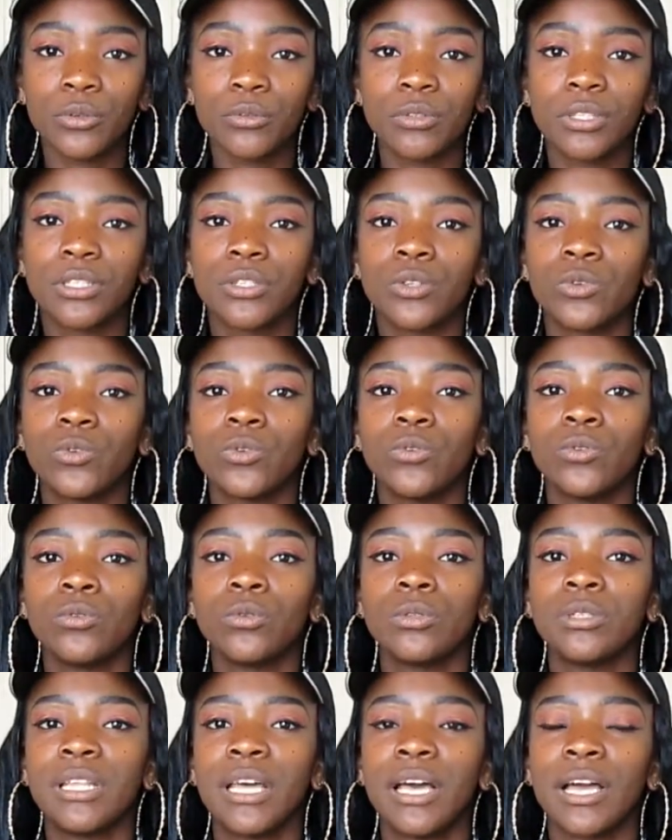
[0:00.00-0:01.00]
to
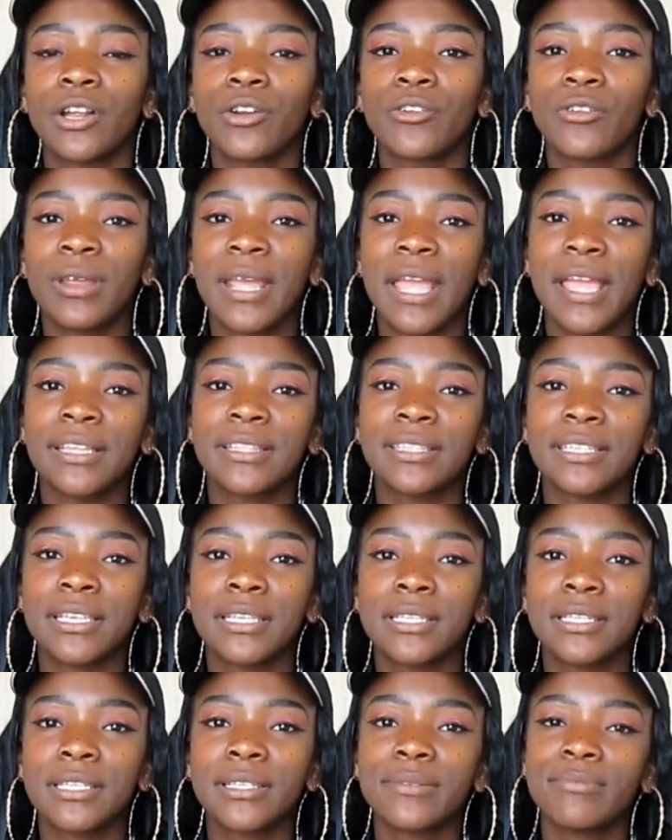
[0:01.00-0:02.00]
the
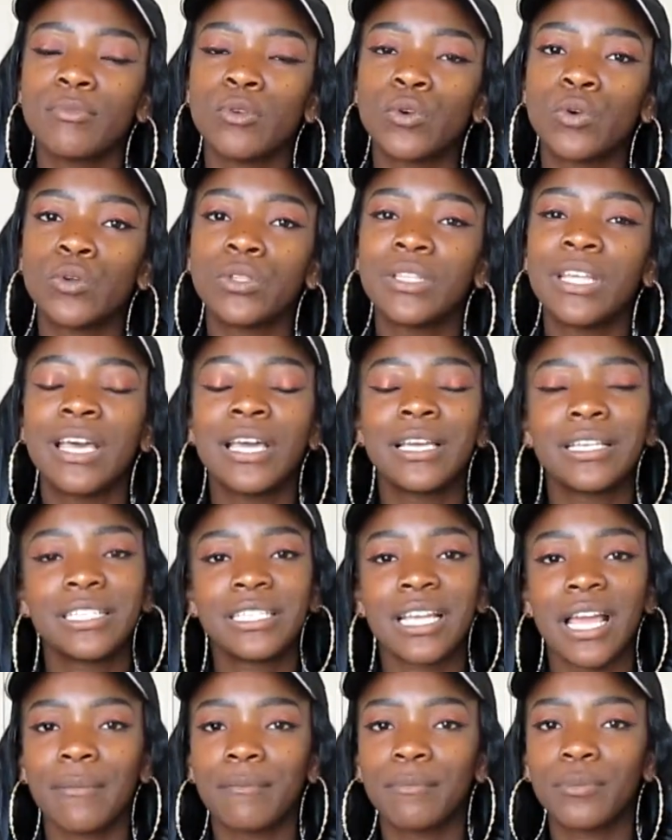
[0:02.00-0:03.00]
Creatine Smooth
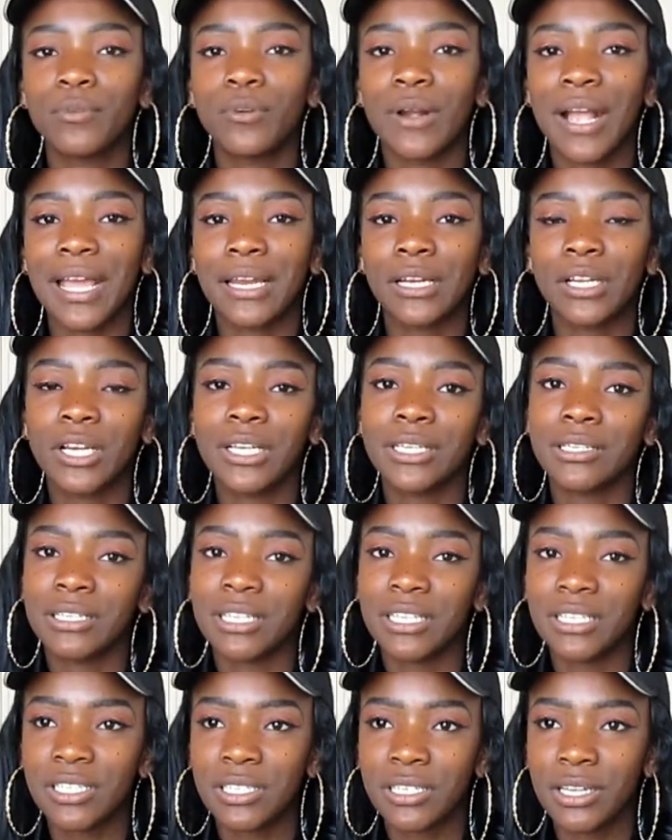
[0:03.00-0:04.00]
shampoo and
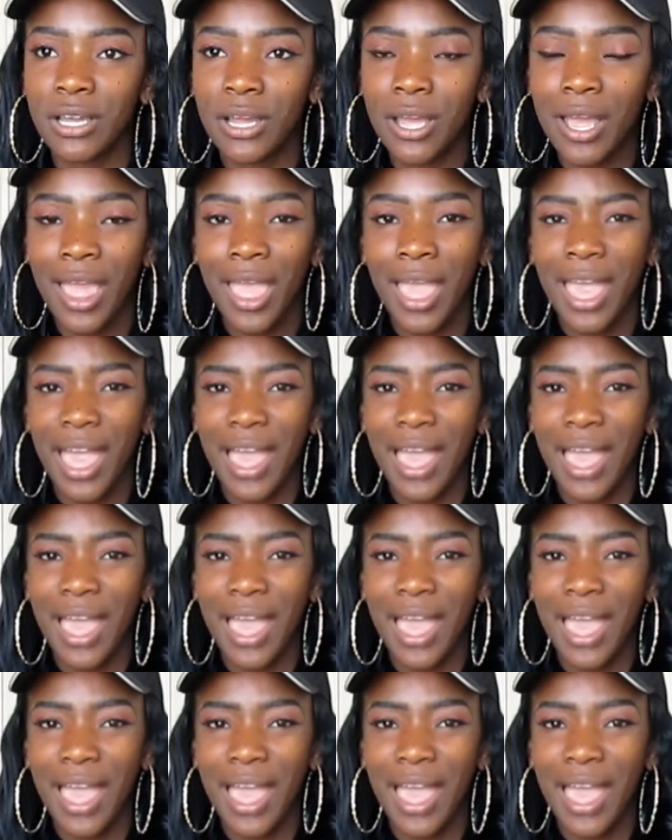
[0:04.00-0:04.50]
conditioner,